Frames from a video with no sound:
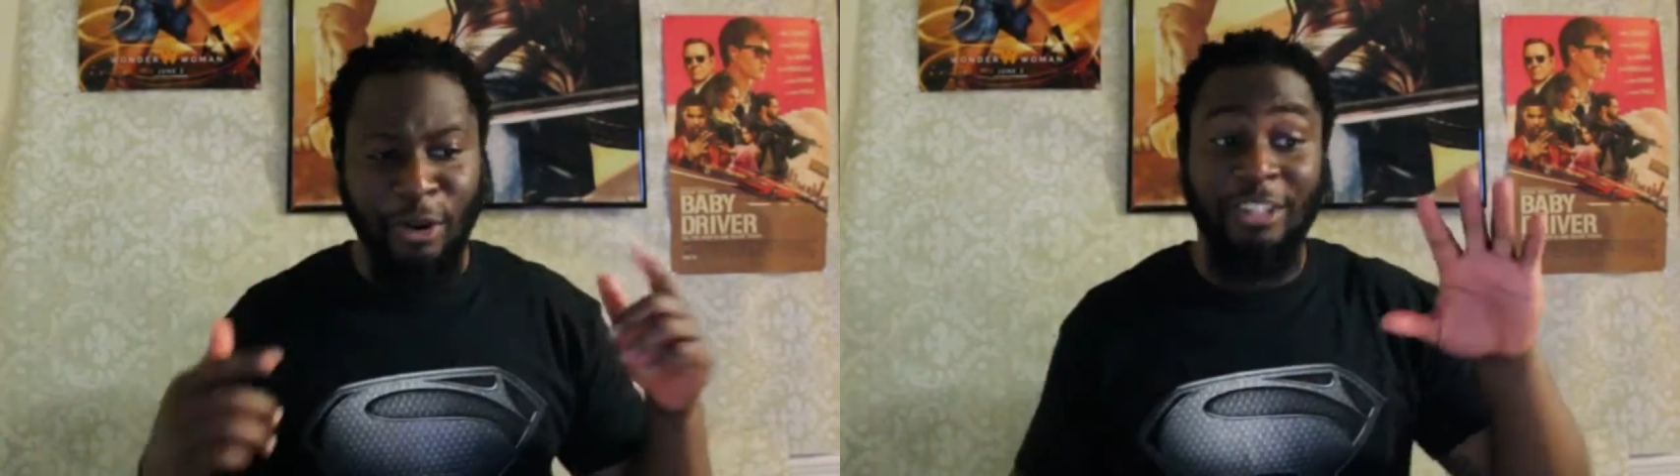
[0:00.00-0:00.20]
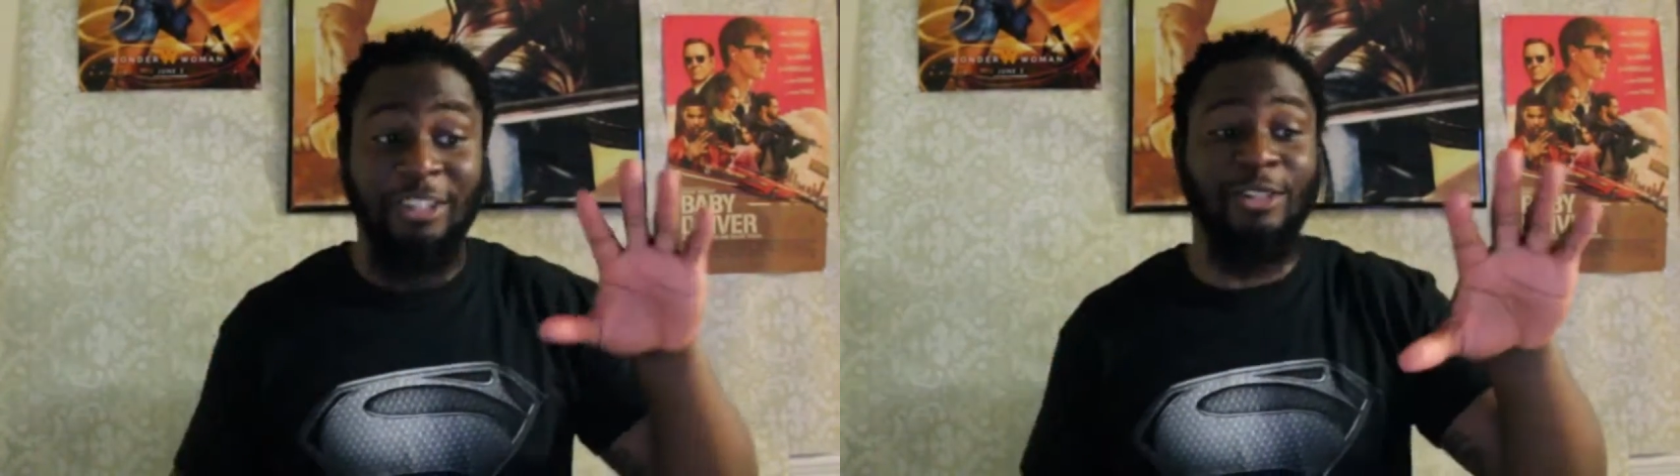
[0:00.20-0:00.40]

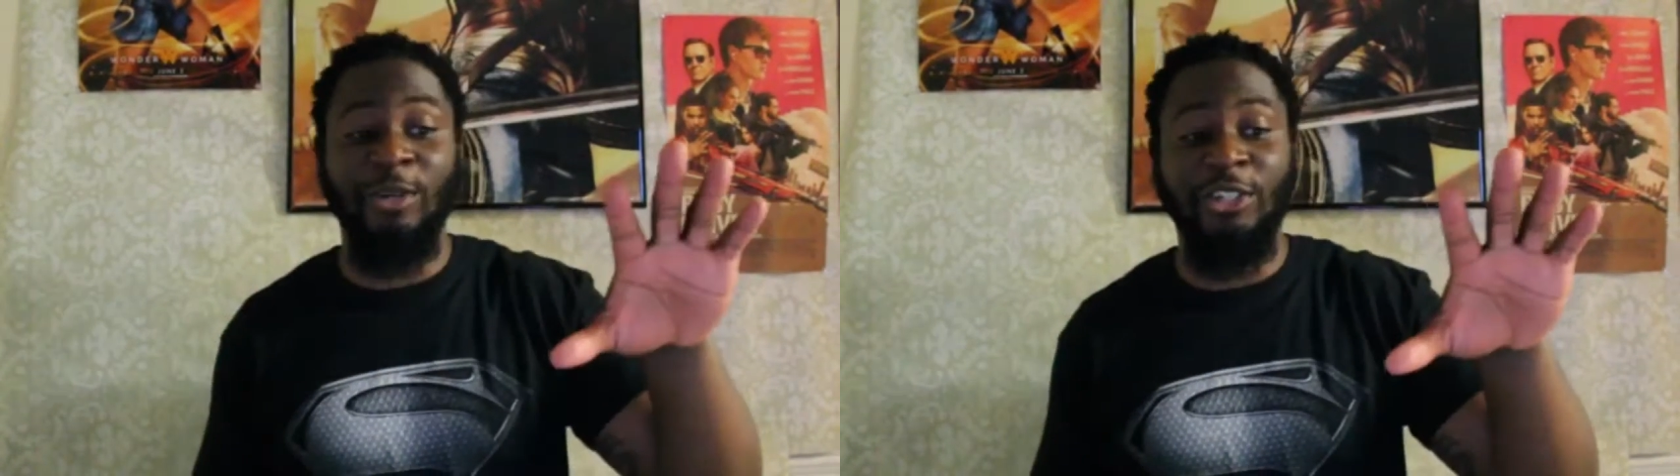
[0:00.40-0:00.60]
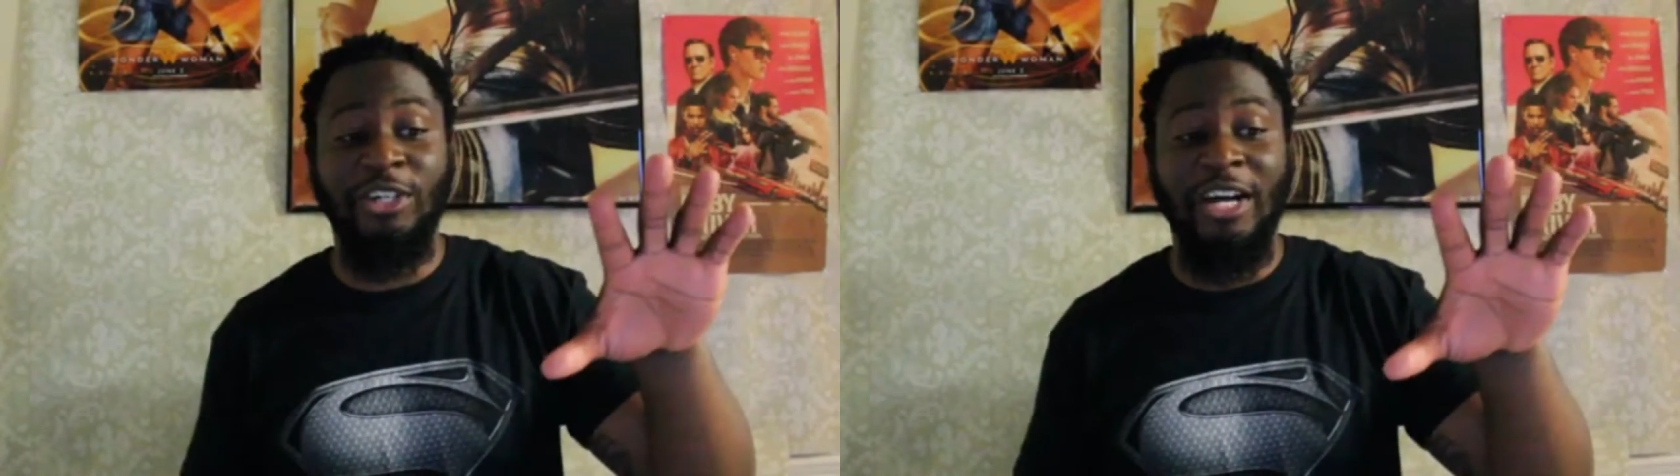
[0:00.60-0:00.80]
This is
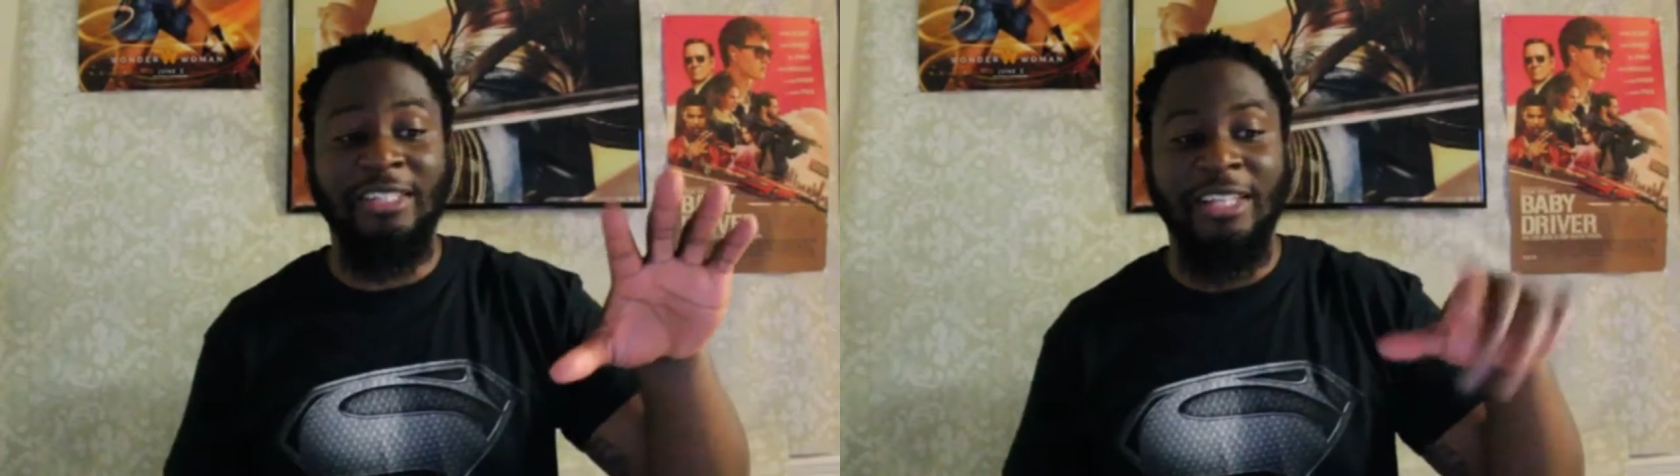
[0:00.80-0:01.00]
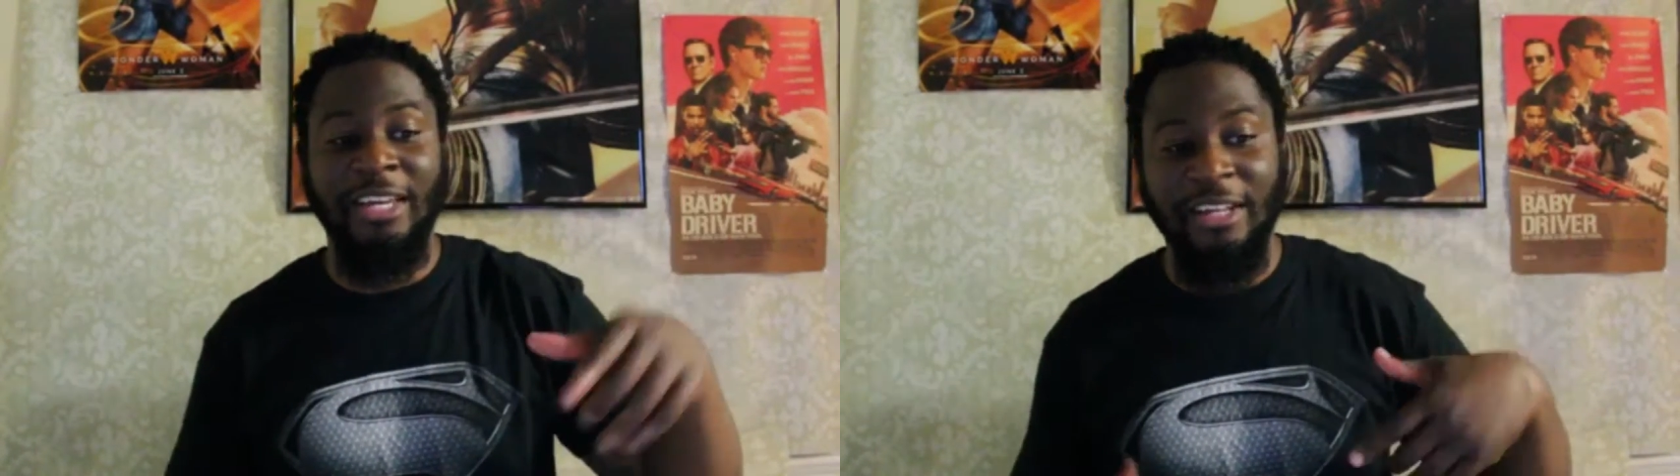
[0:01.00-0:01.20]
what you guys
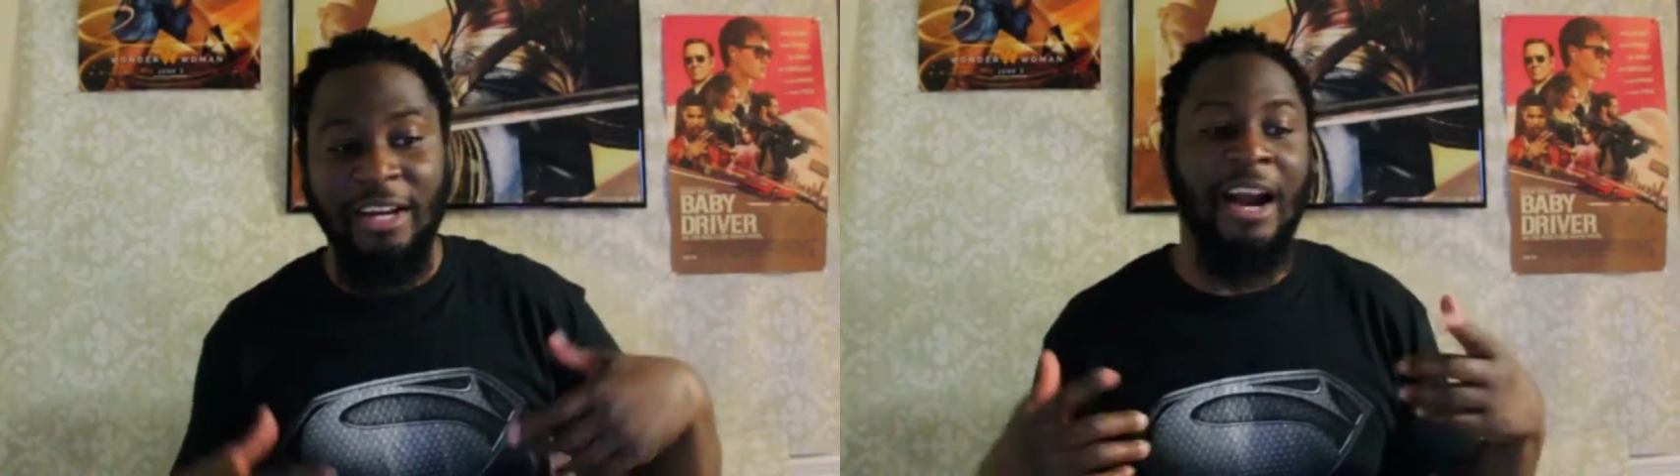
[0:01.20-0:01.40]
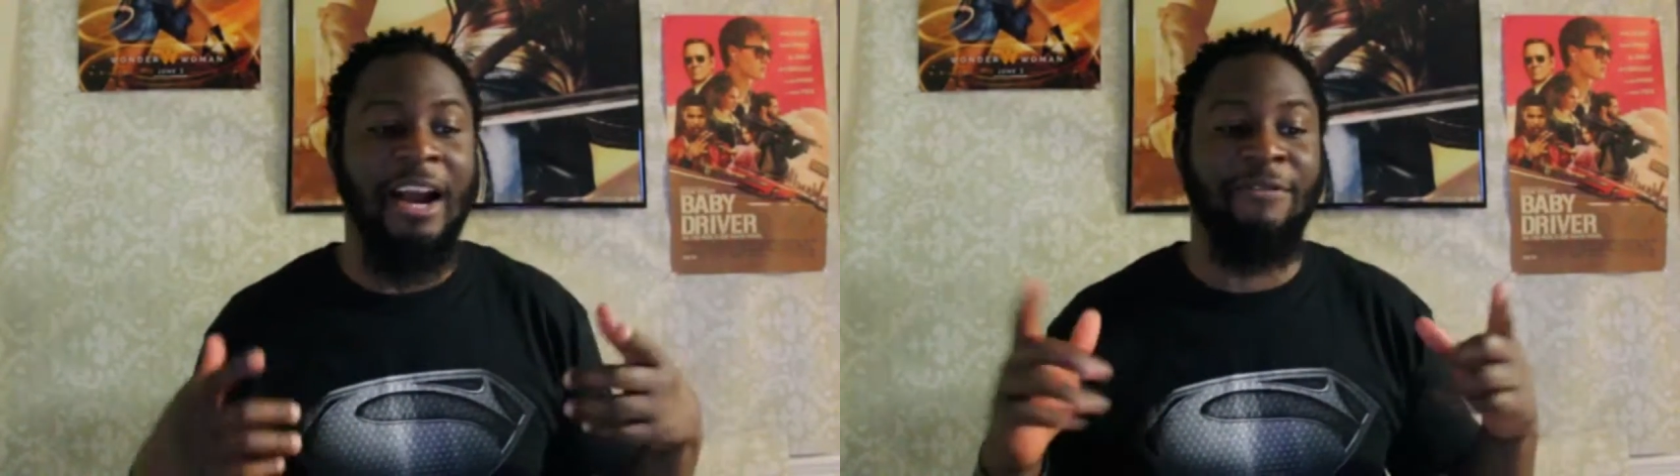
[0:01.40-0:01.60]
think.
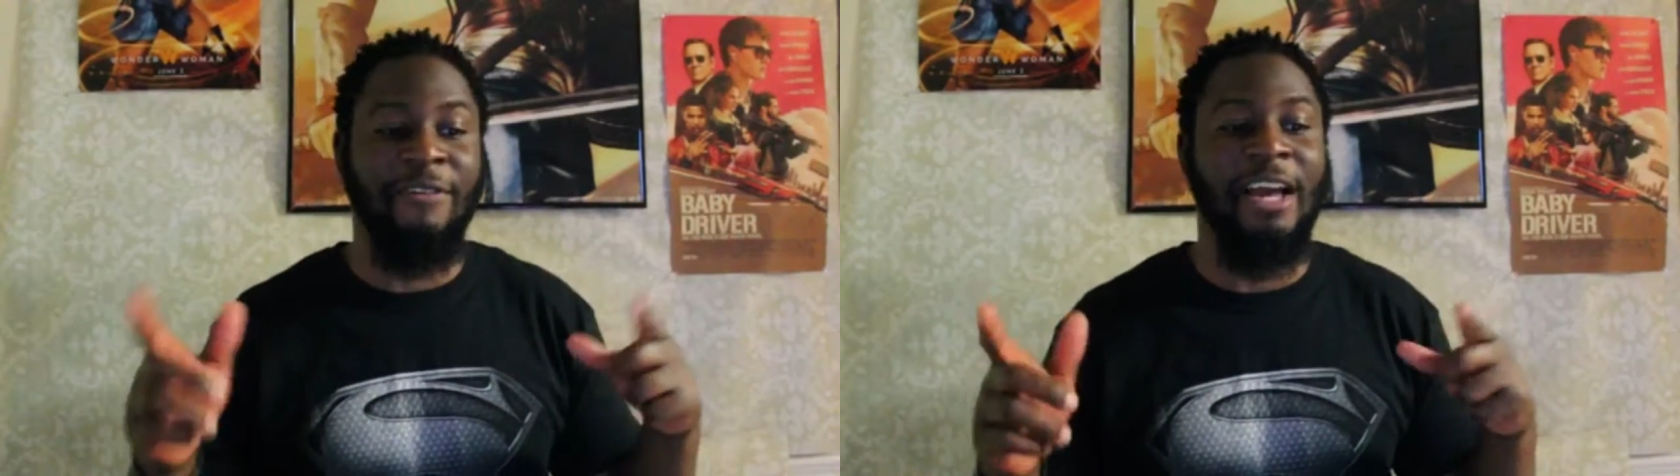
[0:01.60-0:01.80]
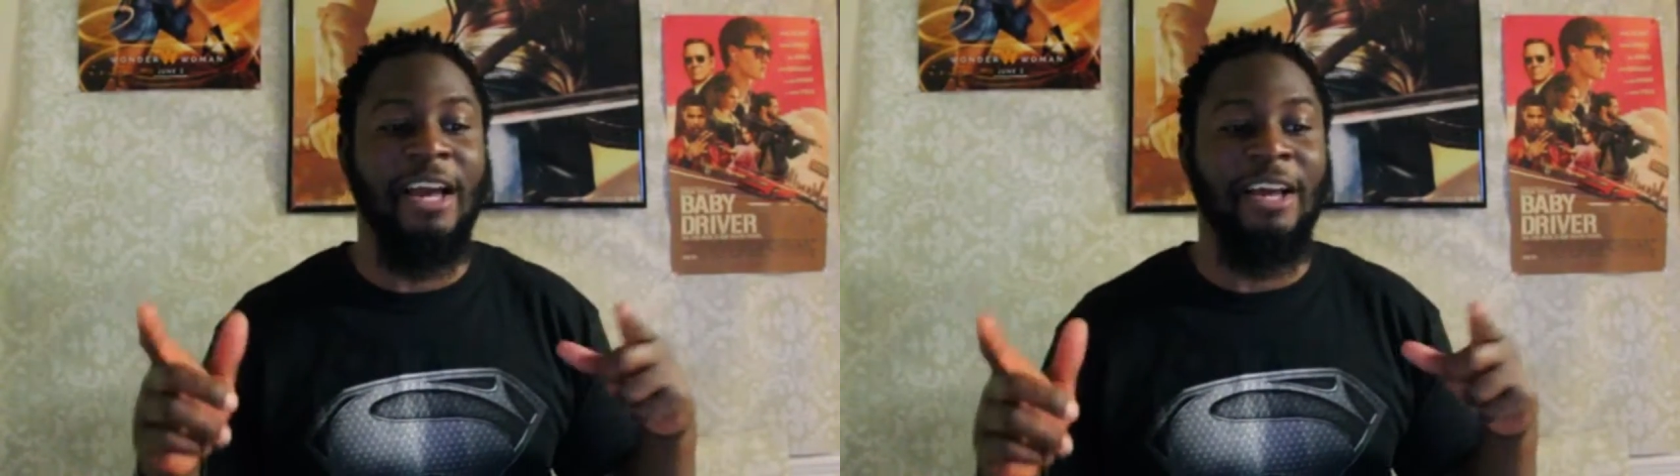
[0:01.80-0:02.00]
All right, fine.